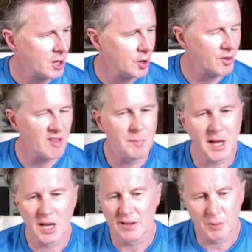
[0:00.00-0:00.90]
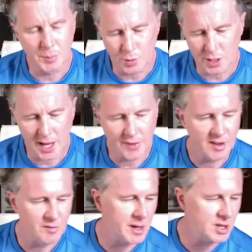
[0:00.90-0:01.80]
know, they've beaten Liverpool again.
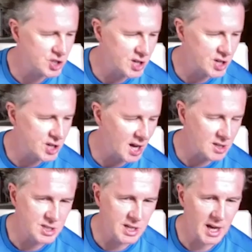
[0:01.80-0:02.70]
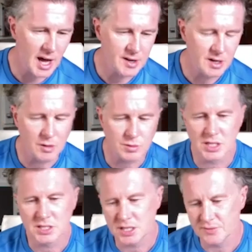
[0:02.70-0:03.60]
They've beaten Chelsea again. You know,
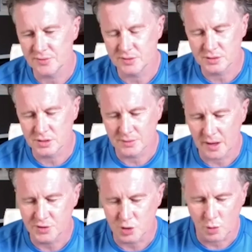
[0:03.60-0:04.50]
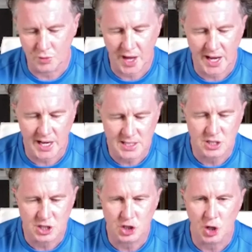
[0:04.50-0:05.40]
City have done what they need to
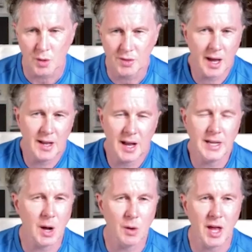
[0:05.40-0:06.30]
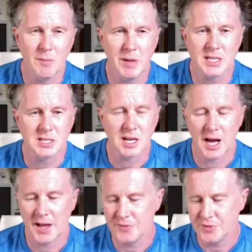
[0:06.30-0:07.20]
do, and now they meet.
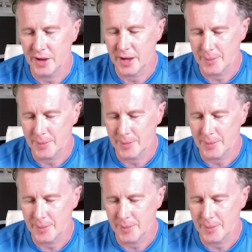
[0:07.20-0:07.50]
And,